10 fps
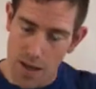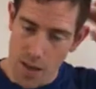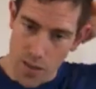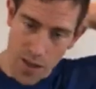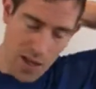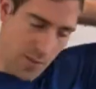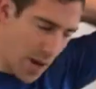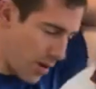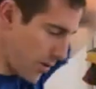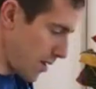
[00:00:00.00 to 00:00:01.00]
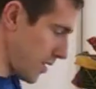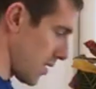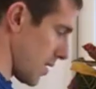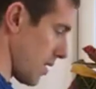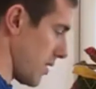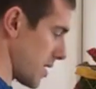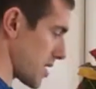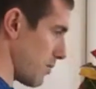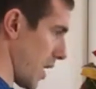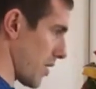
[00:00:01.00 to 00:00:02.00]
Think about this
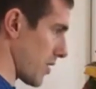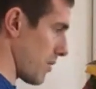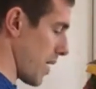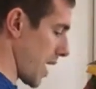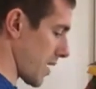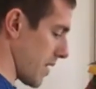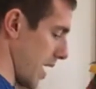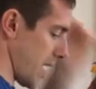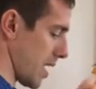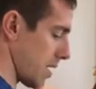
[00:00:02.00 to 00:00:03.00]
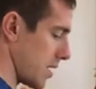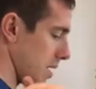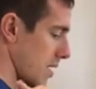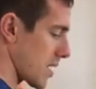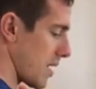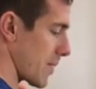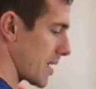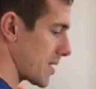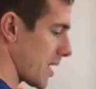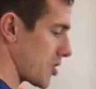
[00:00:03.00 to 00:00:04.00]
spot on the back of the head coming
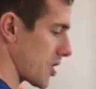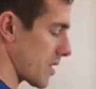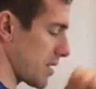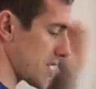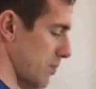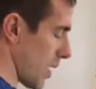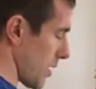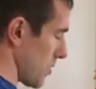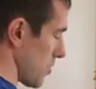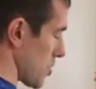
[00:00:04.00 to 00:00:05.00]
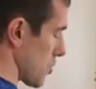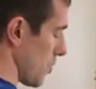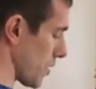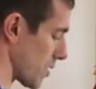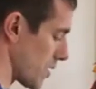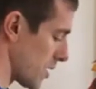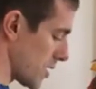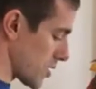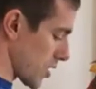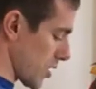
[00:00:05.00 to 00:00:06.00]
and touching this spot on your shoulder.
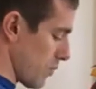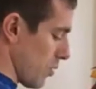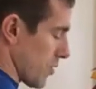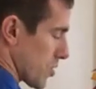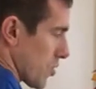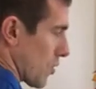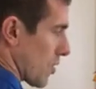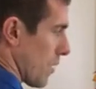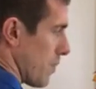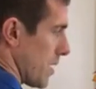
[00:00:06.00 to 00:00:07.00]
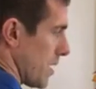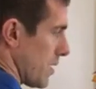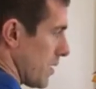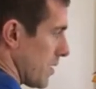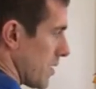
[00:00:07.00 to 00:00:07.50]
So you're going to pull the shoulder up and in.